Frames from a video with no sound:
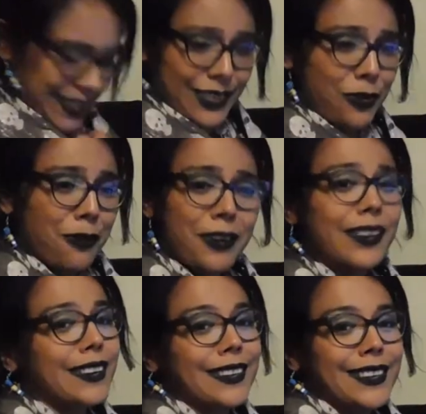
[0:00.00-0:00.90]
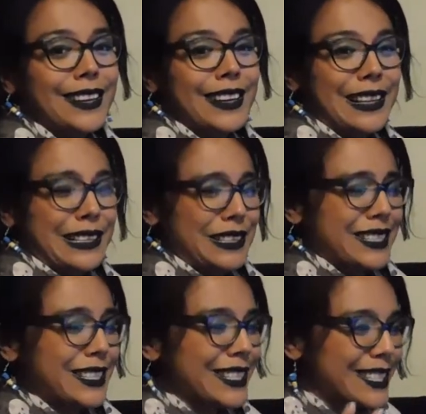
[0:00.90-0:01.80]
is horror. This is
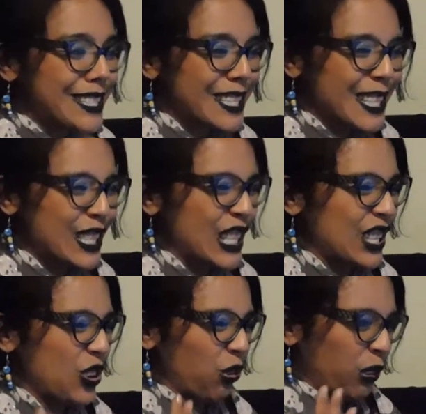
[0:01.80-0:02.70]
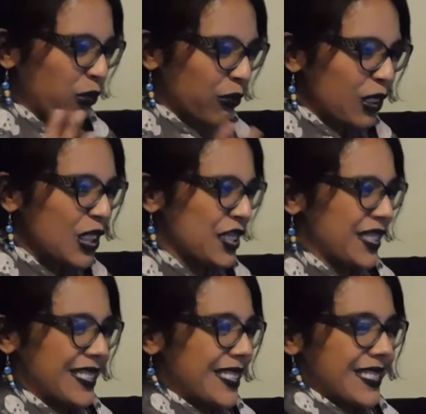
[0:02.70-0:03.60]
disgusting. You're relish. Oh
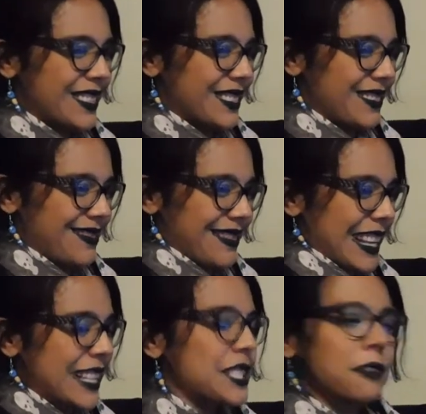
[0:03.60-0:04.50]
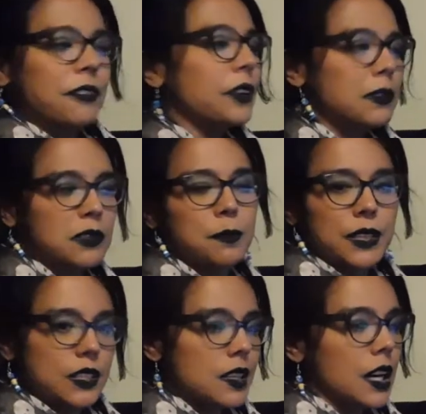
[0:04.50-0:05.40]
this is like it's the fear of the
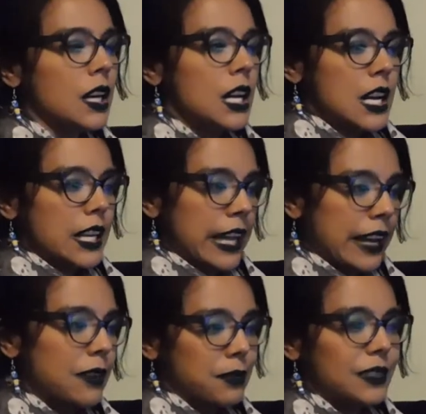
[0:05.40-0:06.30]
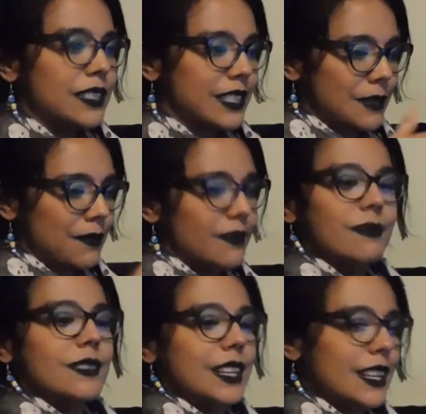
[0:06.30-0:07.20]
bizarre. Cannibalism
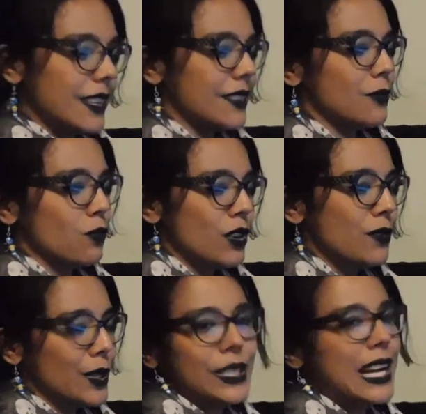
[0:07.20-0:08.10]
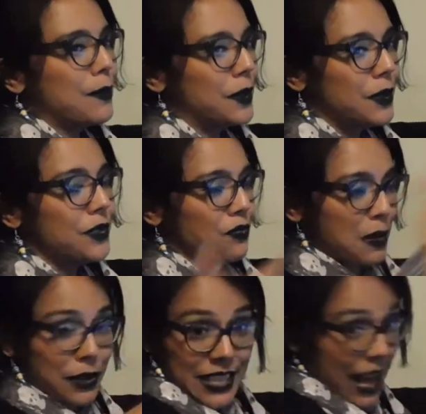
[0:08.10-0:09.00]
is one of those taboos.
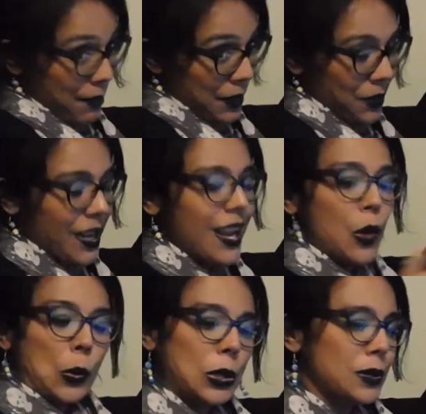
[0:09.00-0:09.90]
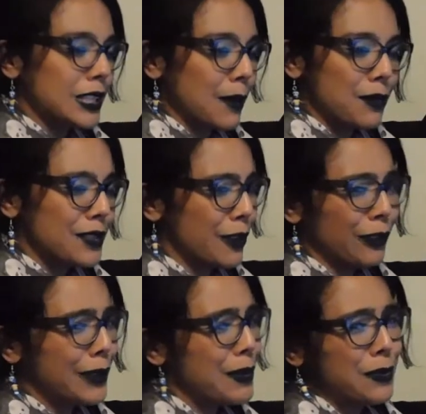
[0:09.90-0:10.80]
Remember taboo? One of those taboos that
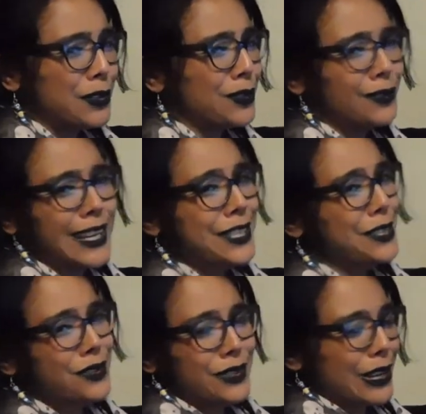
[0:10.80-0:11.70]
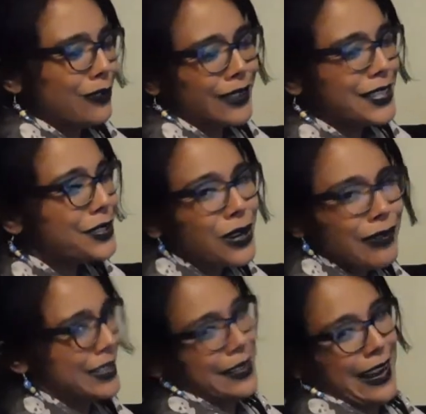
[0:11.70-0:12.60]
really people don't like to they don't like to go
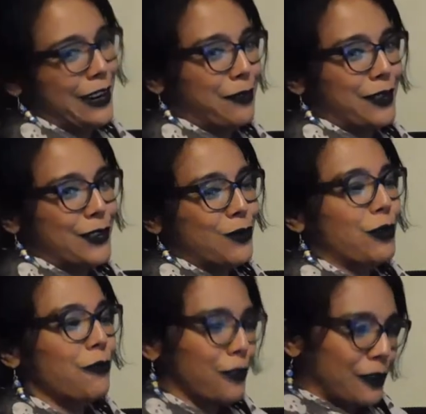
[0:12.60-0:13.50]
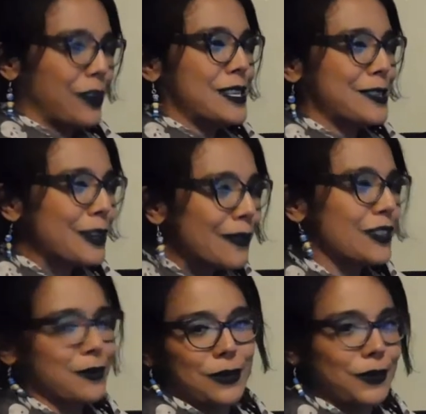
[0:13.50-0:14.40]
into cannibalism. We feel very
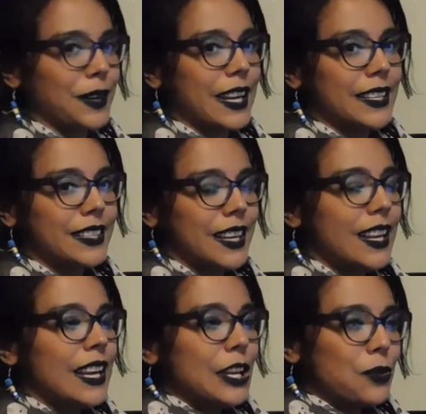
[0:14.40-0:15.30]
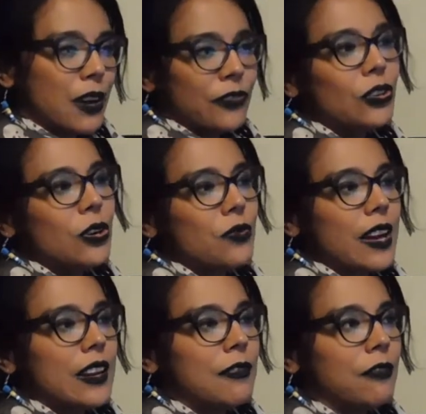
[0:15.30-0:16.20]
uncomfortable, right? You all know
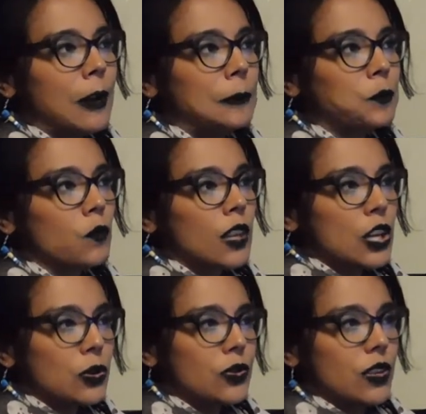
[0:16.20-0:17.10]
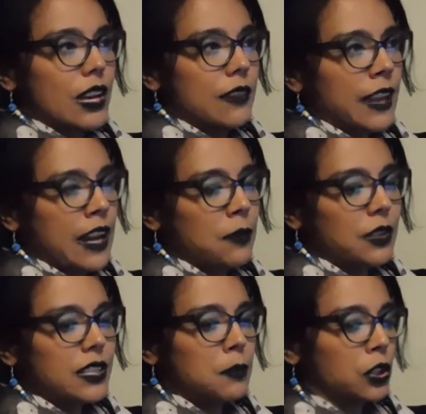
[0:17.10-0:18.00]
that if um you if
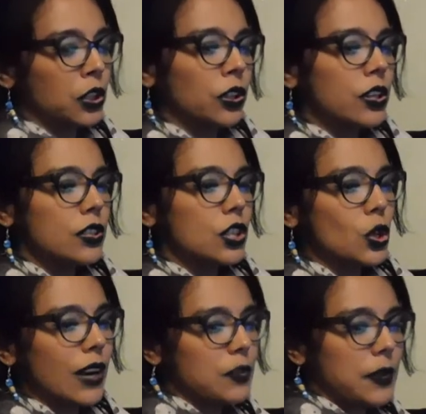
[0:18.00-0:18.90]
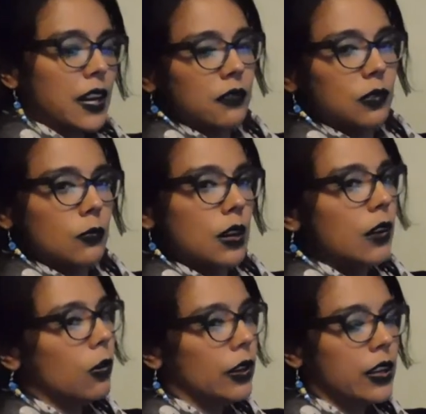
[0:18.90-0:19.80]
cannibalism occurs, you have to be careful what
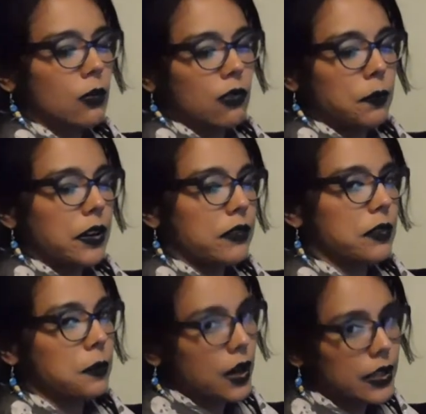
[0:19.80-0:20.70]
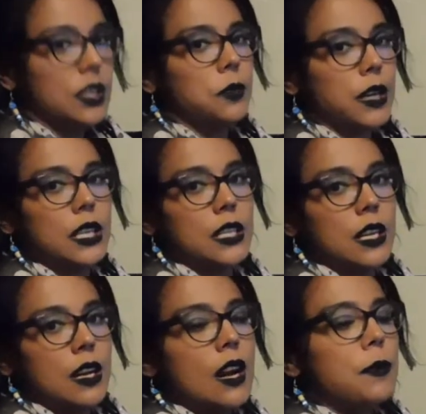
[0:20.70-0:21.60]
organ or what part of the body you eat.
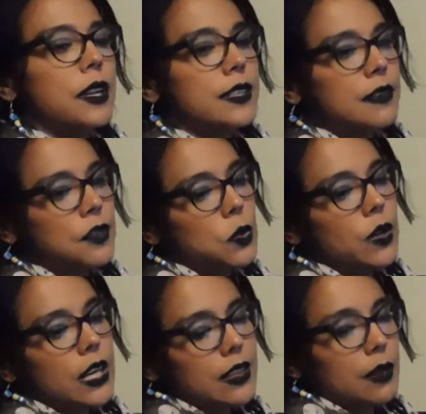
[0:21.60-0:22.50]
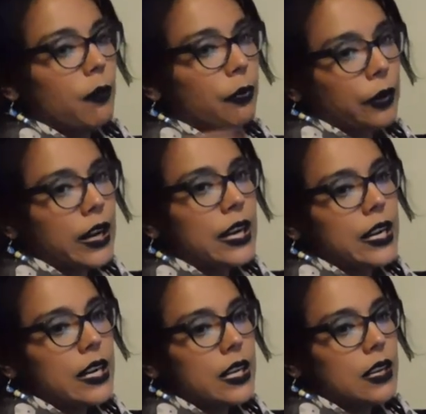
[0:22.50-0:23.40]
Because if you eat the brain,
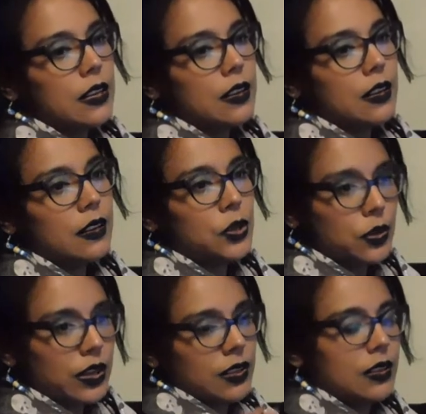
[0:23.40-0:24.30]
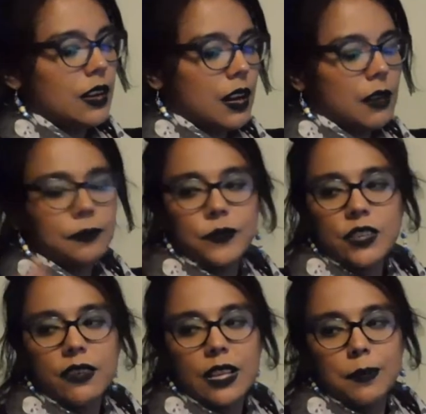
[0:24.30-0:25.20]
you can um,
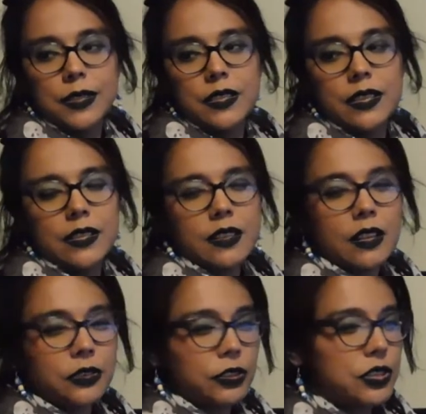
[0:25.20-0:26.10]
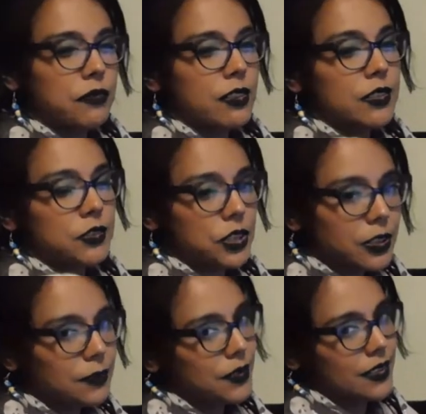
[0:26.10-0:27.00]
develop a disease called Creutzfeldt
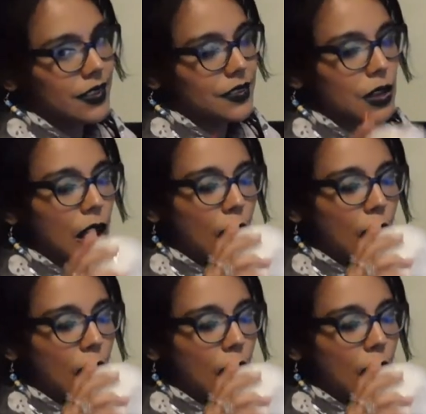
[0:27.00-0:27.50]
Jakob disease.